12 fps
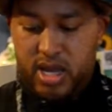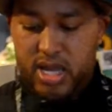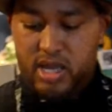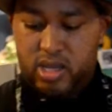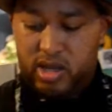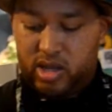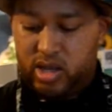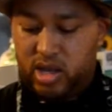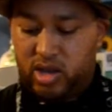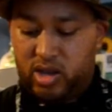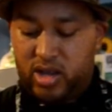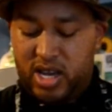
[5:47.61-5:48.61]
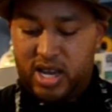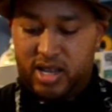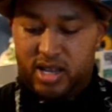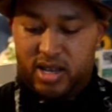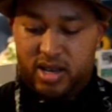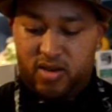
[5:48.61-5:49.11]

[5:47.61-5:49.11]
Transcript: eat this dish daily.